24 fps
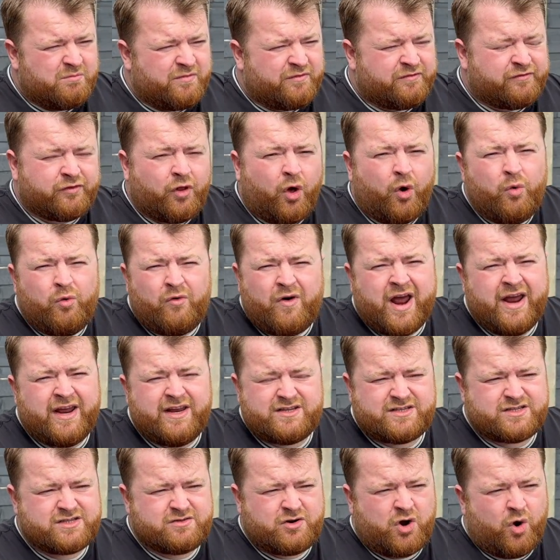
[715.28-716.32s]
Flow
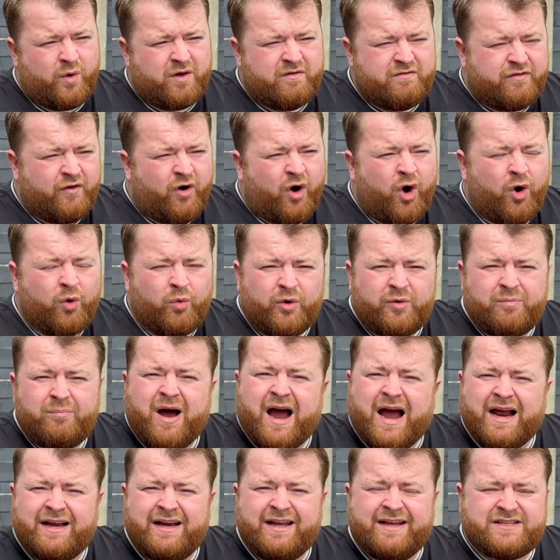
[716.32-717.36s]
rates going forward
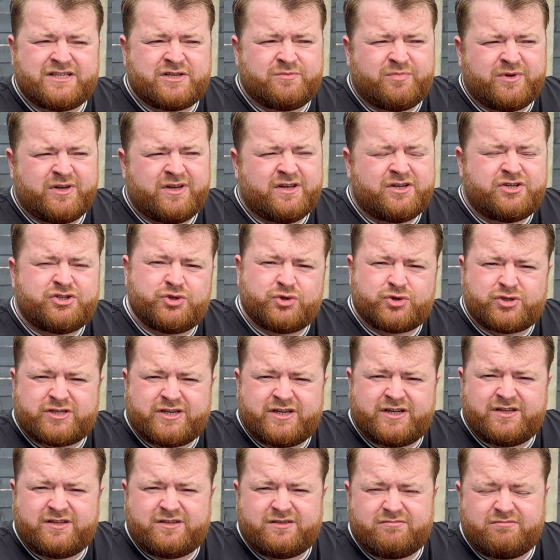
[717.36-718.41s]
might need to be
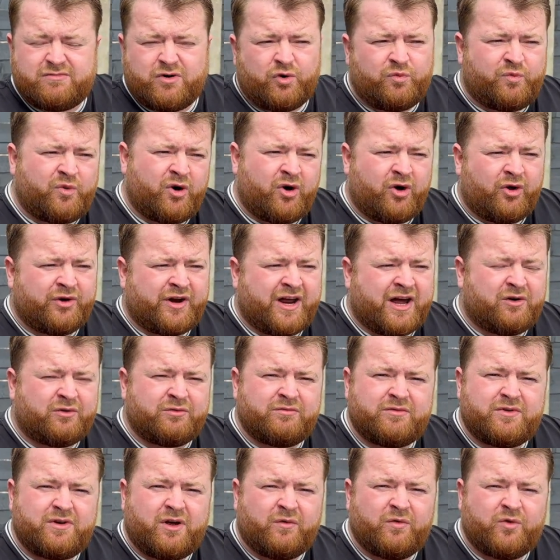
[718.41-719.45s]
adjusted up or
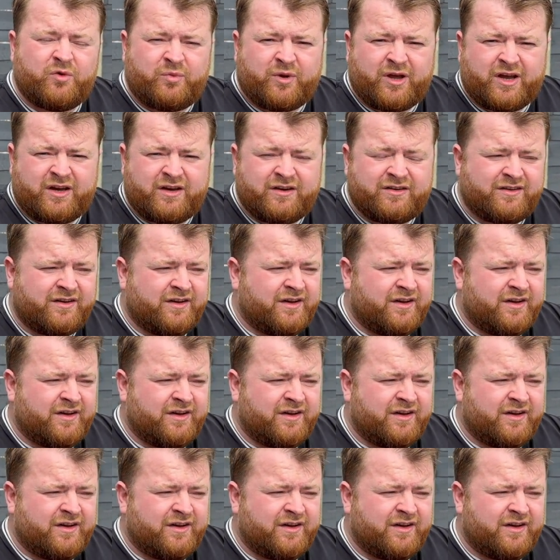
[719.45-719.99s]
down on the bead,